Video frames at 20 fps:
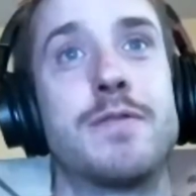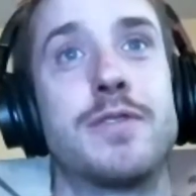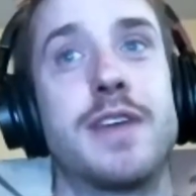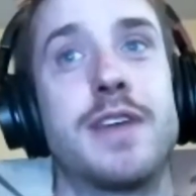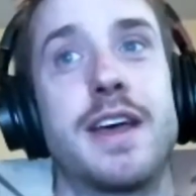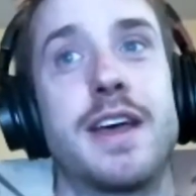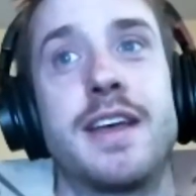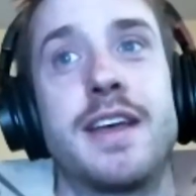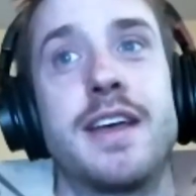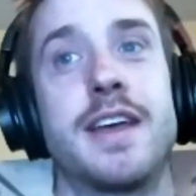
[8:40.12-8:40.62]

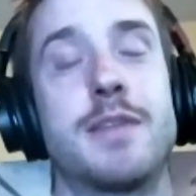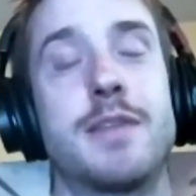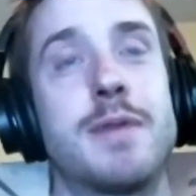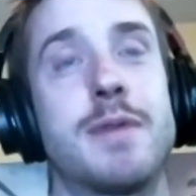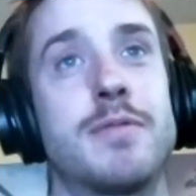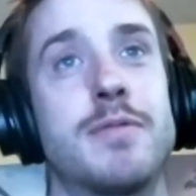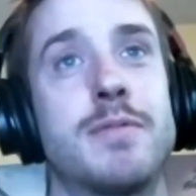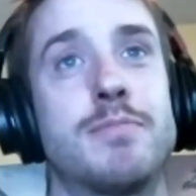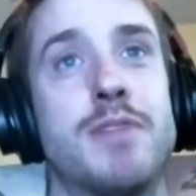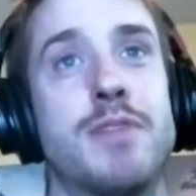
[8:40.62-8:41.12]
they can get away
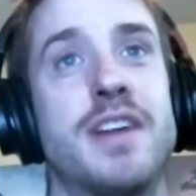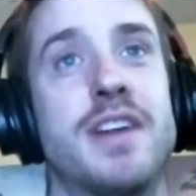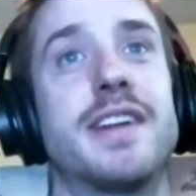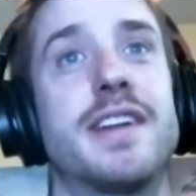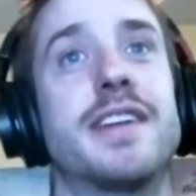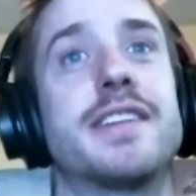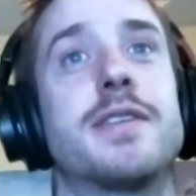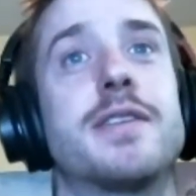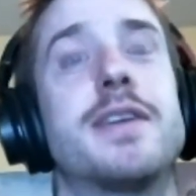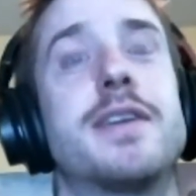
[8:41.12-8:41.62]
with oppressing.
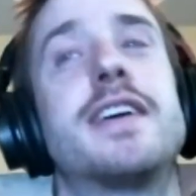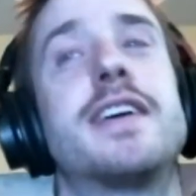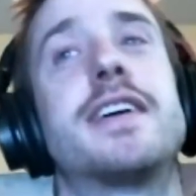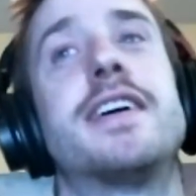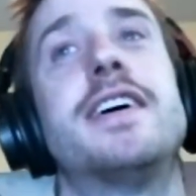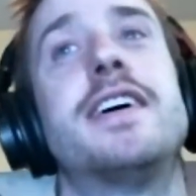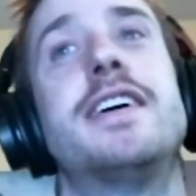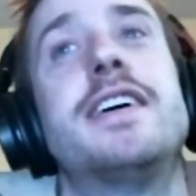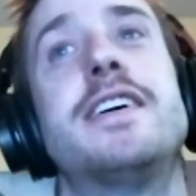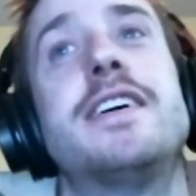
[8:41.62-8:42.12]
So I think
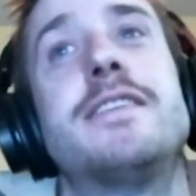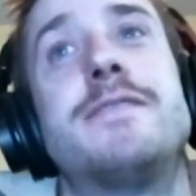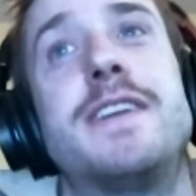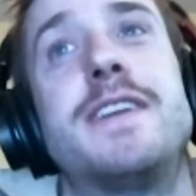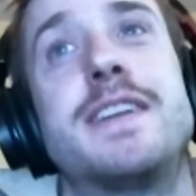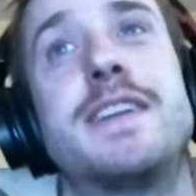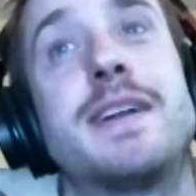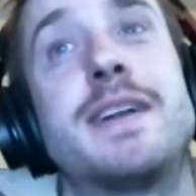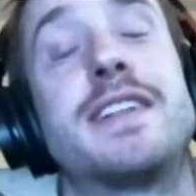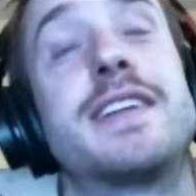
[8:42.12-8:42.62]

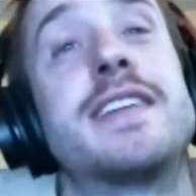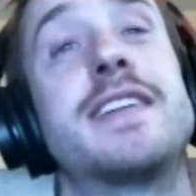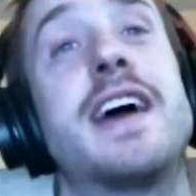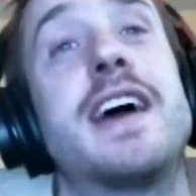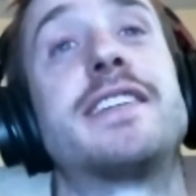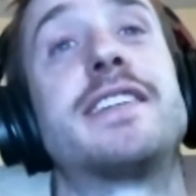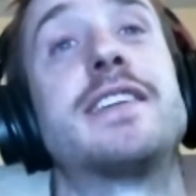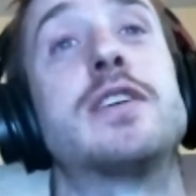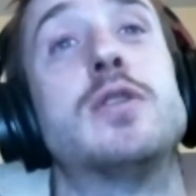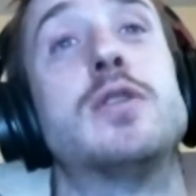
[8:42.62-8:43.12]
fundamentally
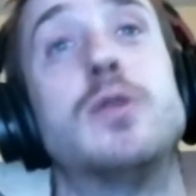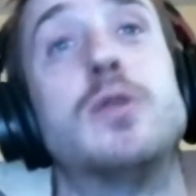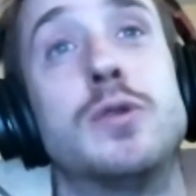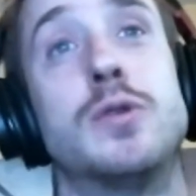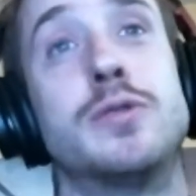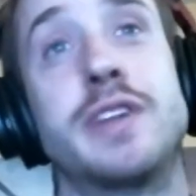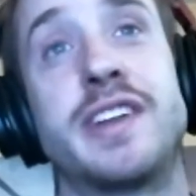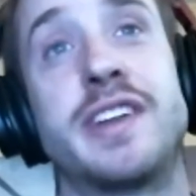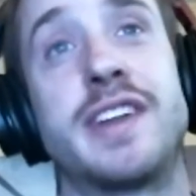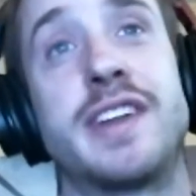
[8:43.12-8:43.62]
that's the
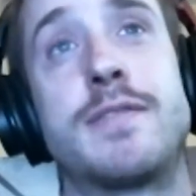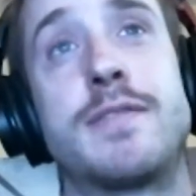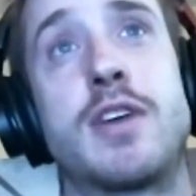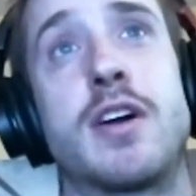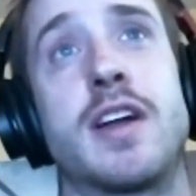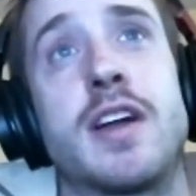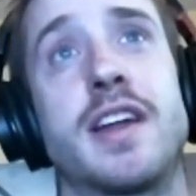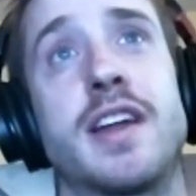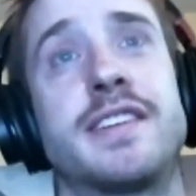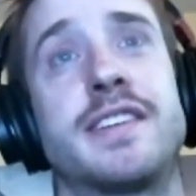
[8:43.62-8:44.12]
only
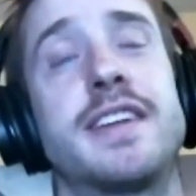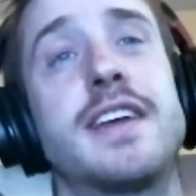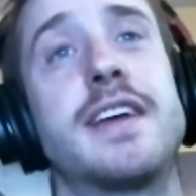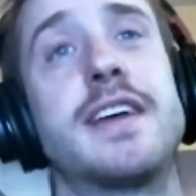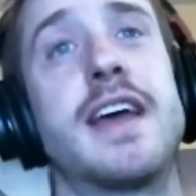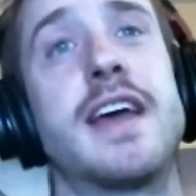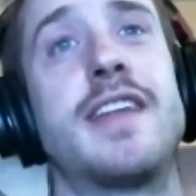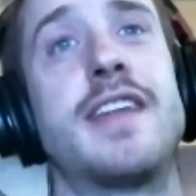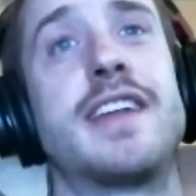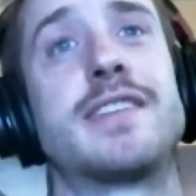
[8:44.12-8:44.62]
safeguard I see,
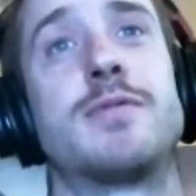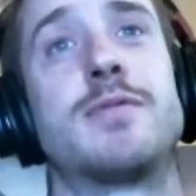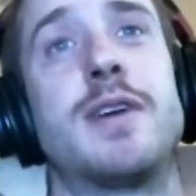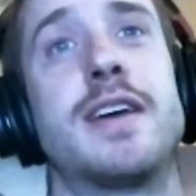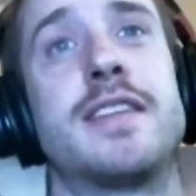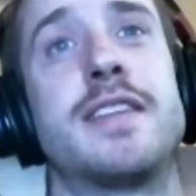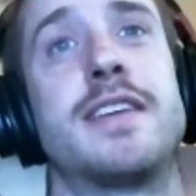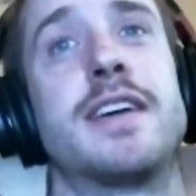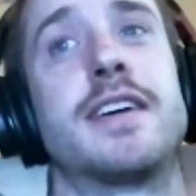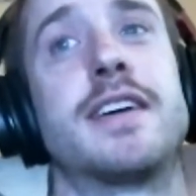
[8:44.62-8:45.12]
and that's why I
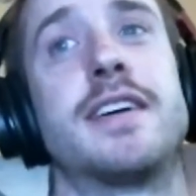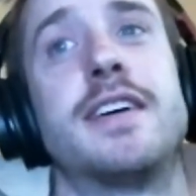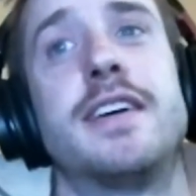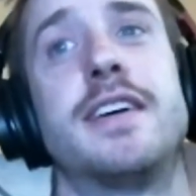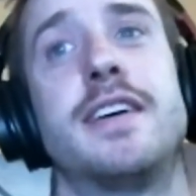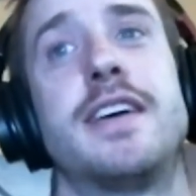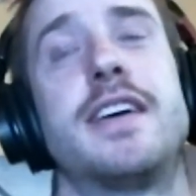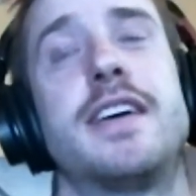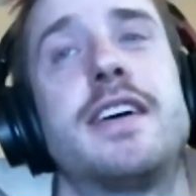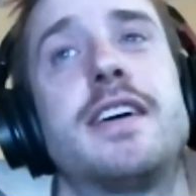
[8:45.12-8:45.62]
think
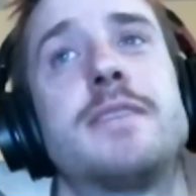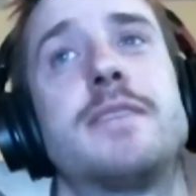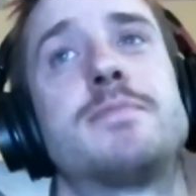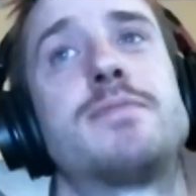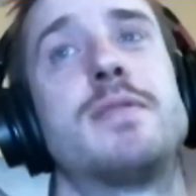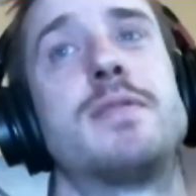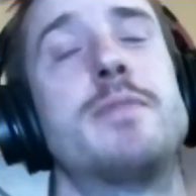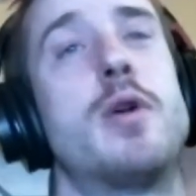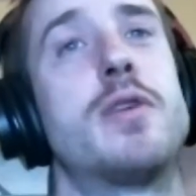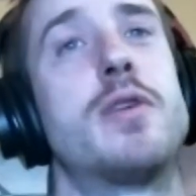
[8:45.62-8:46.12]

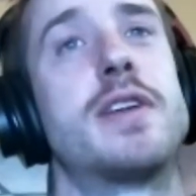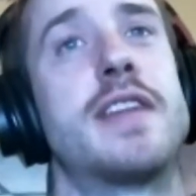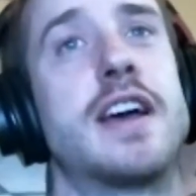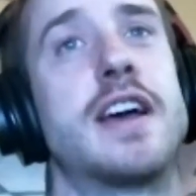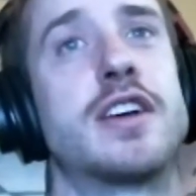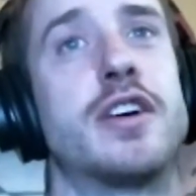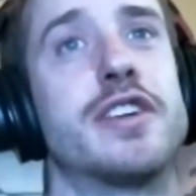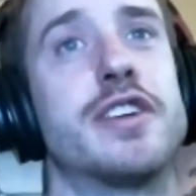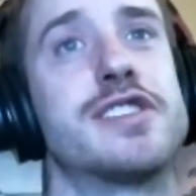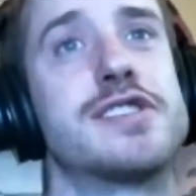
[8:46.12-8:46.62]
promoting that
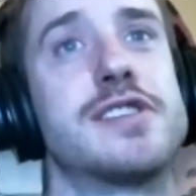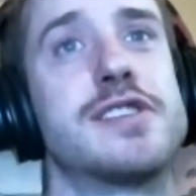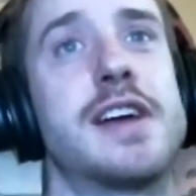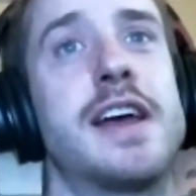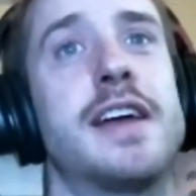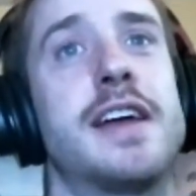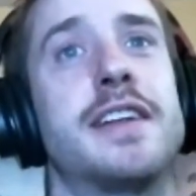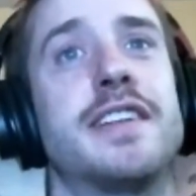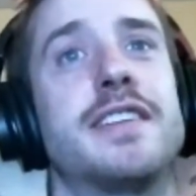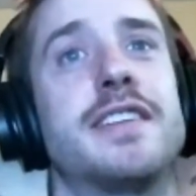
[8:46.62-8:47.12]
culture
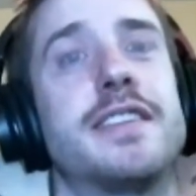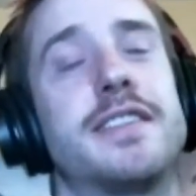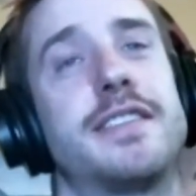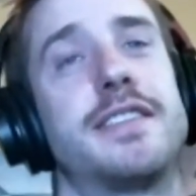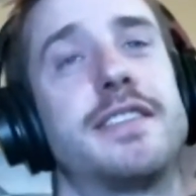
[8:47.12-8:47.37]
and